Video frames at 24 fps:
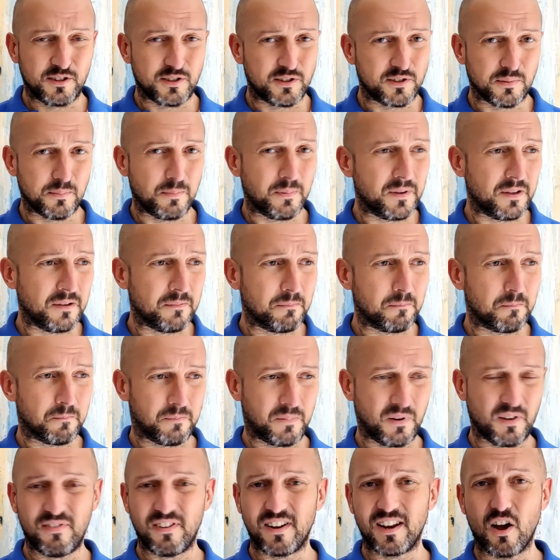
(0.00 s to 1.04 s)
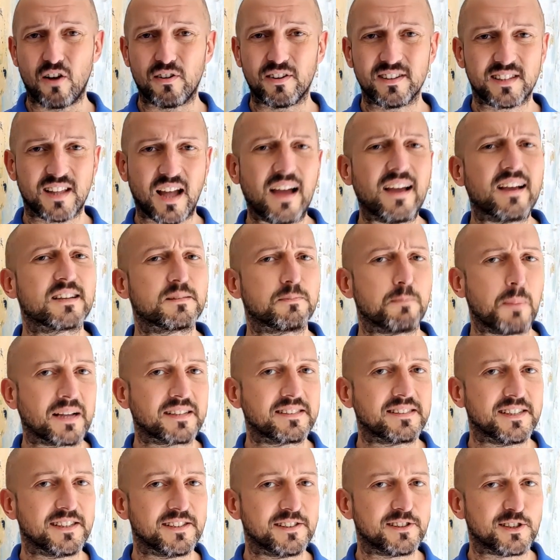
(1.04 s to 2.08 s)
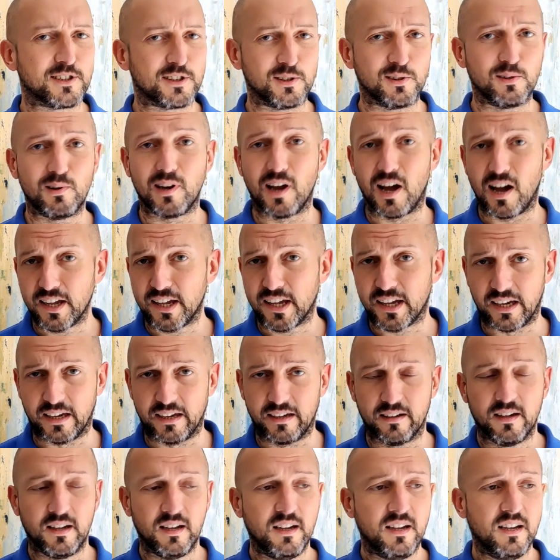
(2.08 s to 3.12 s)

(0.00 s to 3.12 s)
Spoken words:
to be perfectly honest, I expected to like it.